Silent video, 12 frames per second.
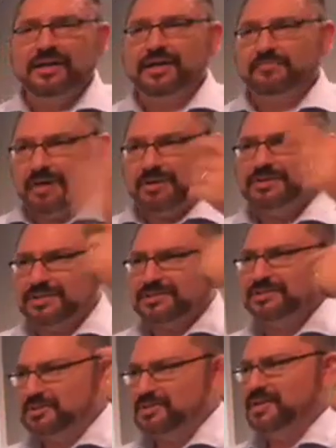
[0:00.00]
and
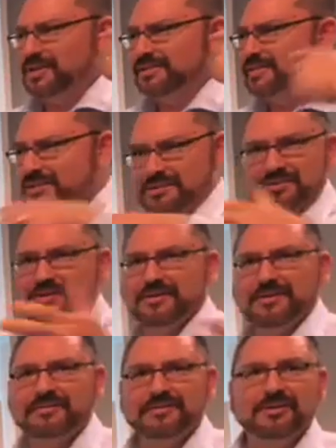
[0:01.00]
Moses knew this, he knew
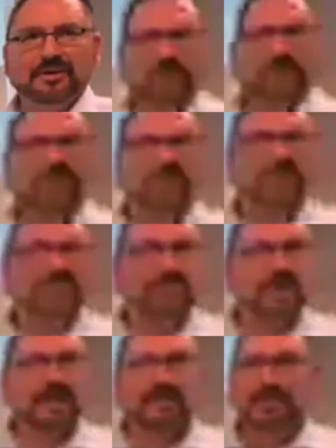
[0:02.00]
the, the culture,
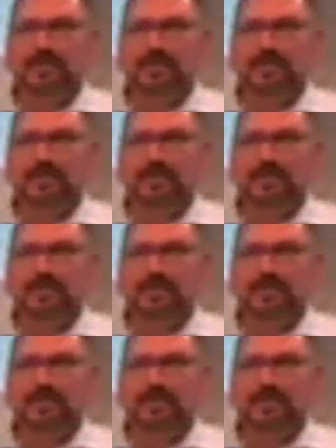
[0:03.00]
right?